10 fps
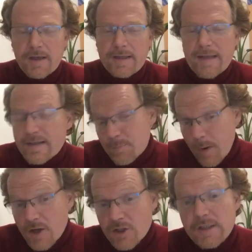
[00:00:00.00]
And that's
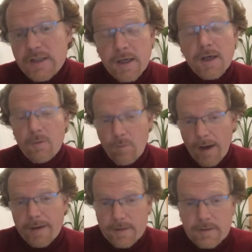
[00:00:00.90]
partially
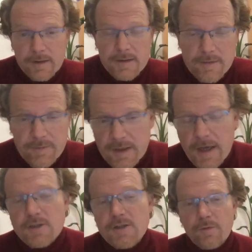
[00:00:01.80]
why this
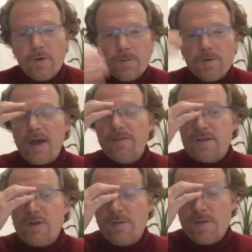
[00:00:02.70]
invitation to have this
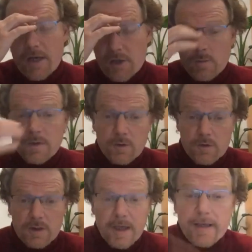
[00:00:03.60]
conversation with you
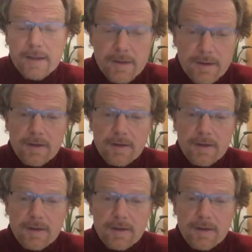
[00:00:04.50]
today.